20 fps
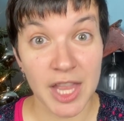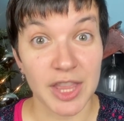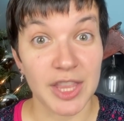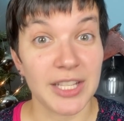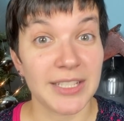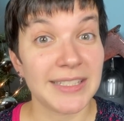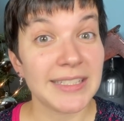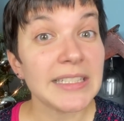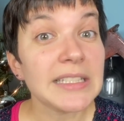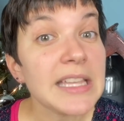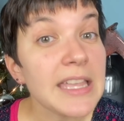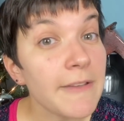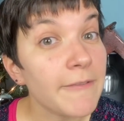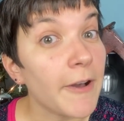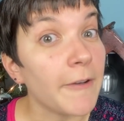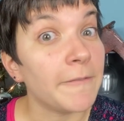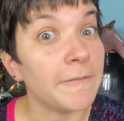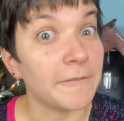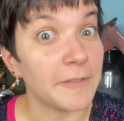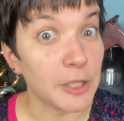The sleeve
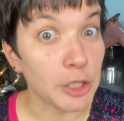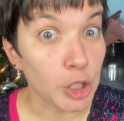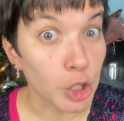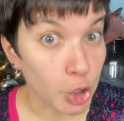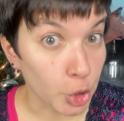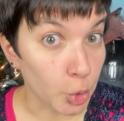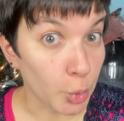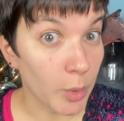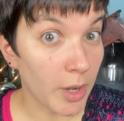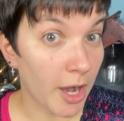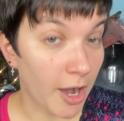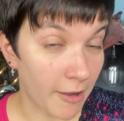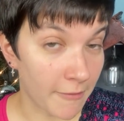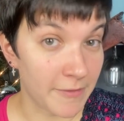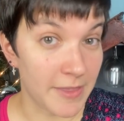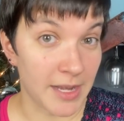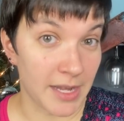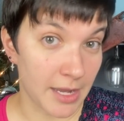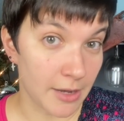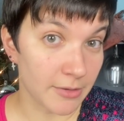flew
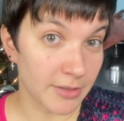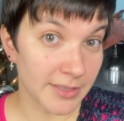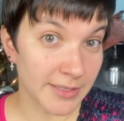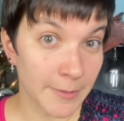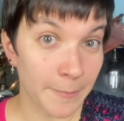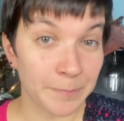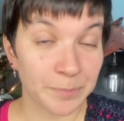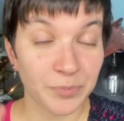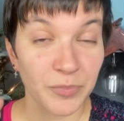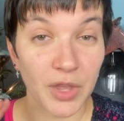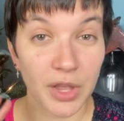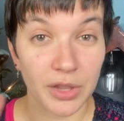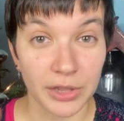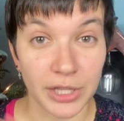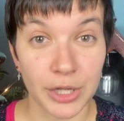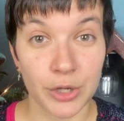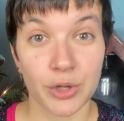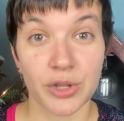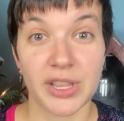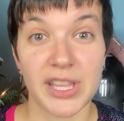off the needles,
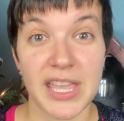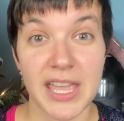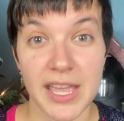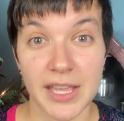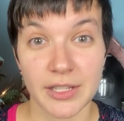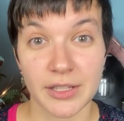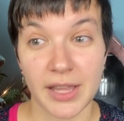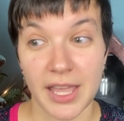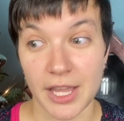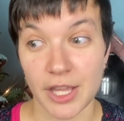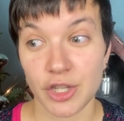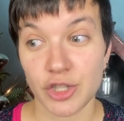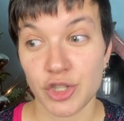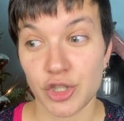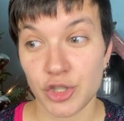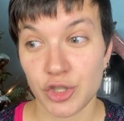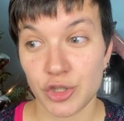literally like